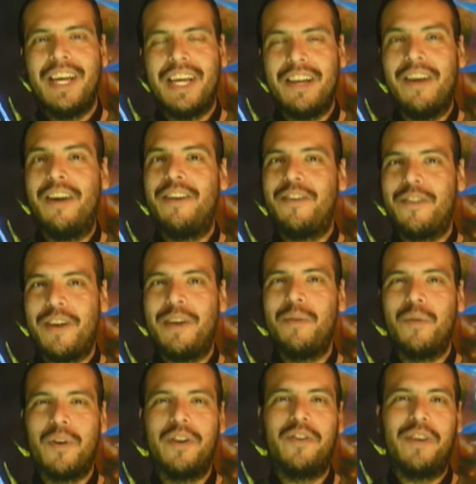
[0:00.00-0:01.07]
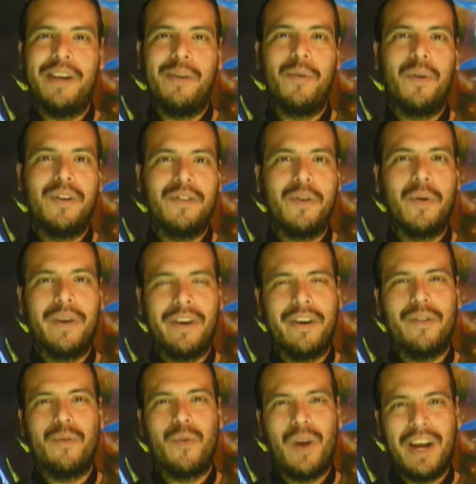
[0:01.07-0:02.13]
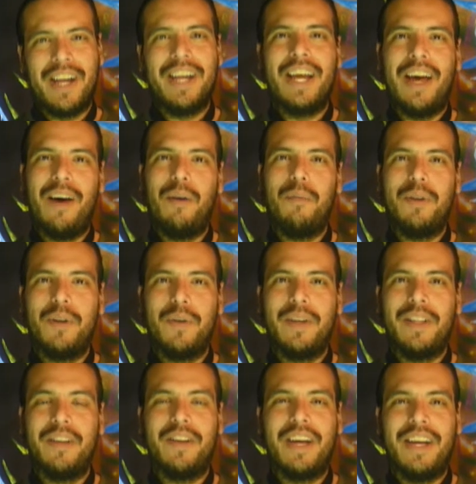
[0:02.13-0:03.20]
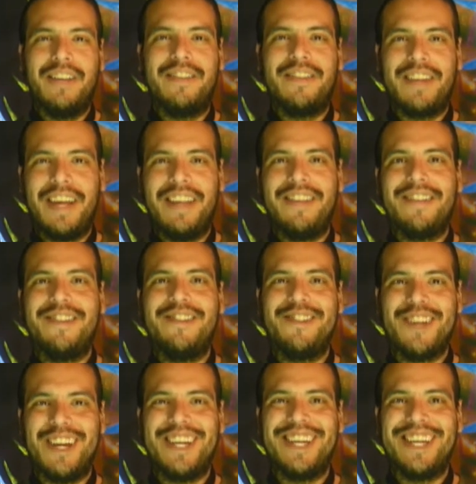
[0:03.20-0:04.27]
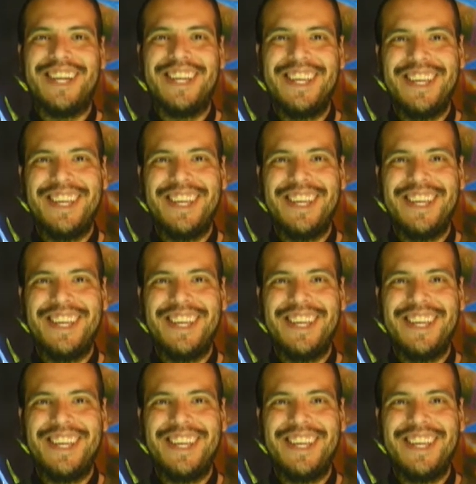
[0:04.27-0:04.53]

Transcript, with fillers: a non-trade war trade war is going on right now between the United States and China.